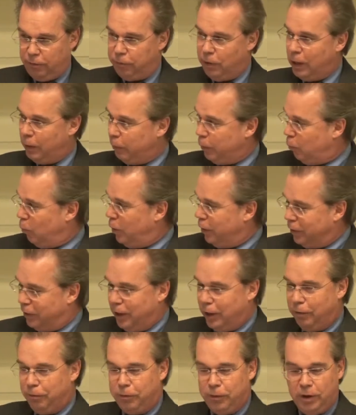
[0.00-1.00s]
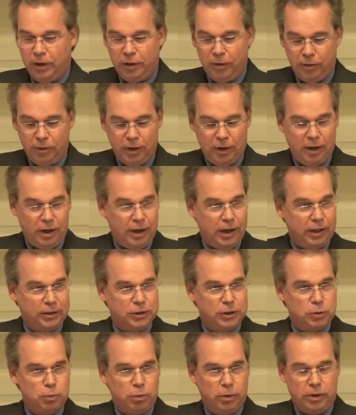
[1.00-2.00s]
following one godfather, I
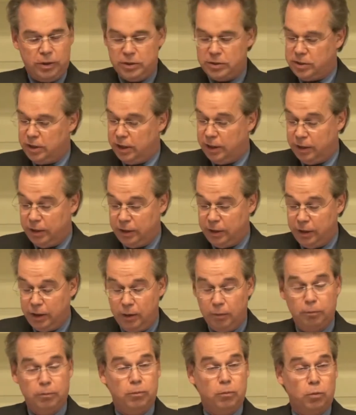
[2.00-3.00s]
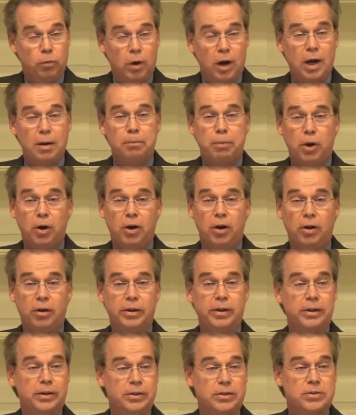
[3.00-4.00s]
just wanted to say that, Ron
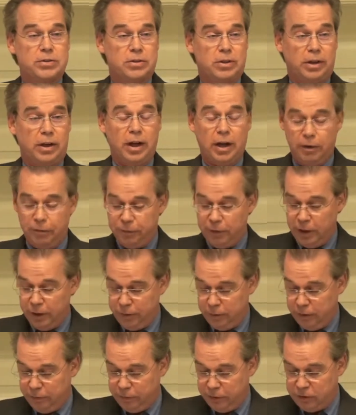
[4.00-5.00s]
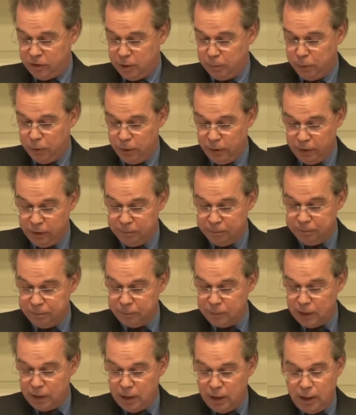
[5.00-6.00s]
Paul is the godfather of the Tea Party.
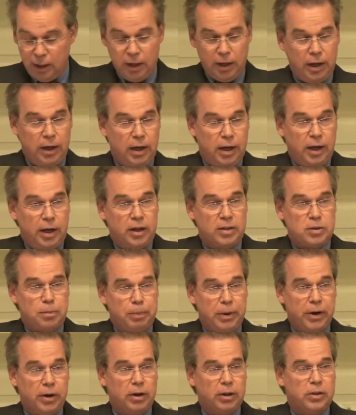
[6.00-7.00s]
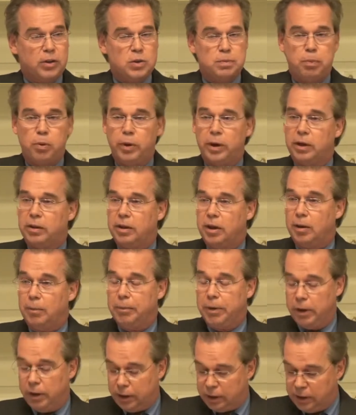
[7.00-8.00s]
It's apparent at this point that
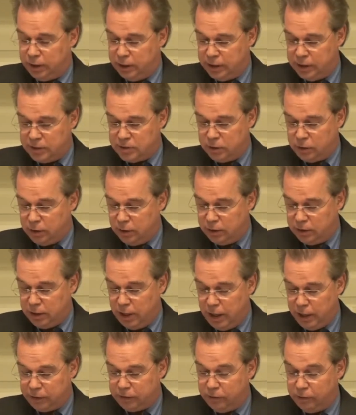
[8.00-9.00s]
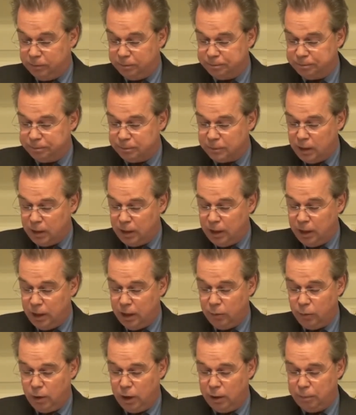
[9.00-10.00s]
America needs a good doctor.
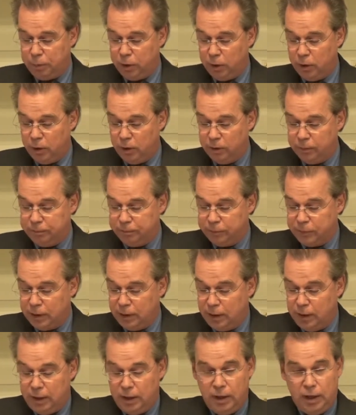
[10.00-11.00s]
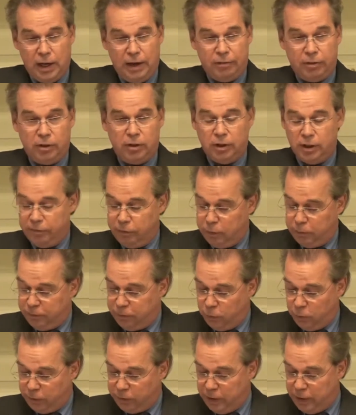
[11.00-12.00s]
And Ron Paul, having delivered
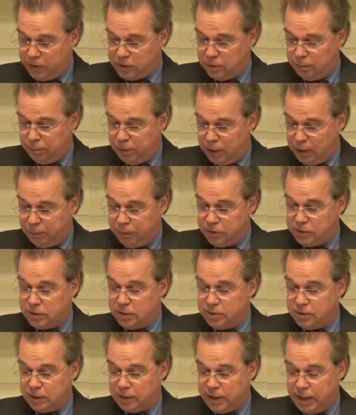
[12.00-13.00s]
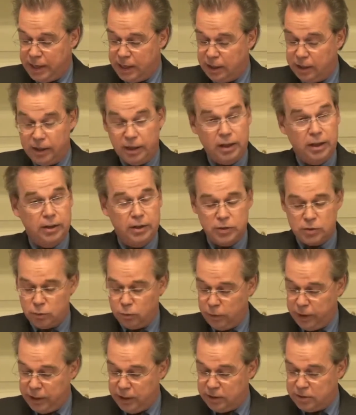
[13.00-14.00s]
4,000 babies, is the candidate in this
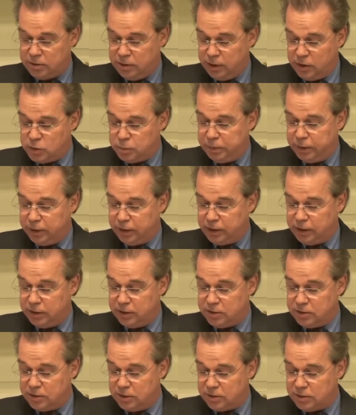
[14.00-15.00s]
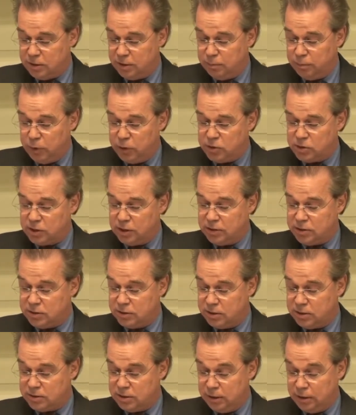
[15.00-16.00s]
race that has been the most
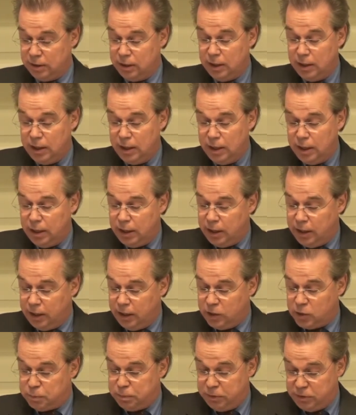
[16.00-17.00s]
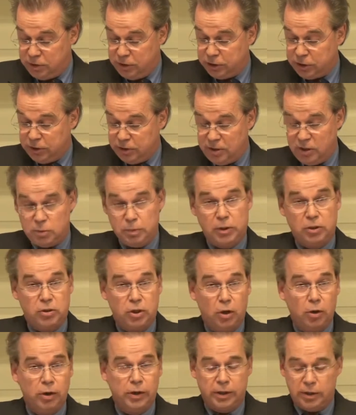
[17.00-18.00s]
consistent in his positions, has been
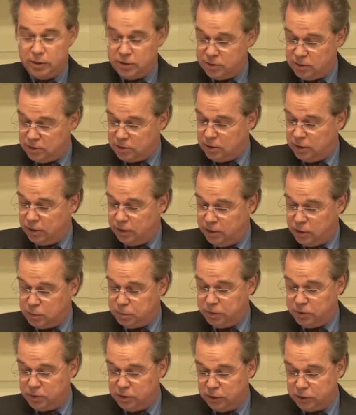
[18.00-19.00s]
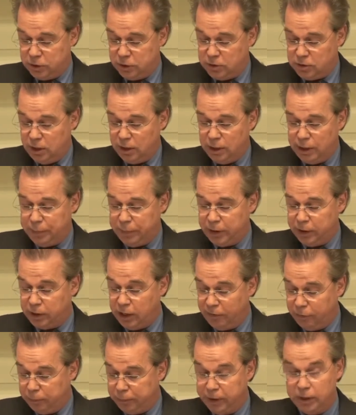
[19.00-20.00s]
totally consistent in his positions on limited
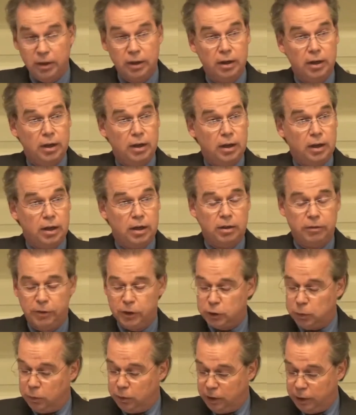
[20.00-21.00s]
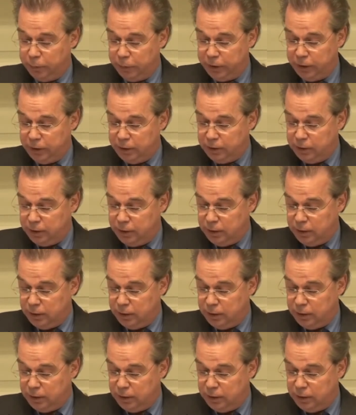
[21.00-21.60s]
government, individual liberty,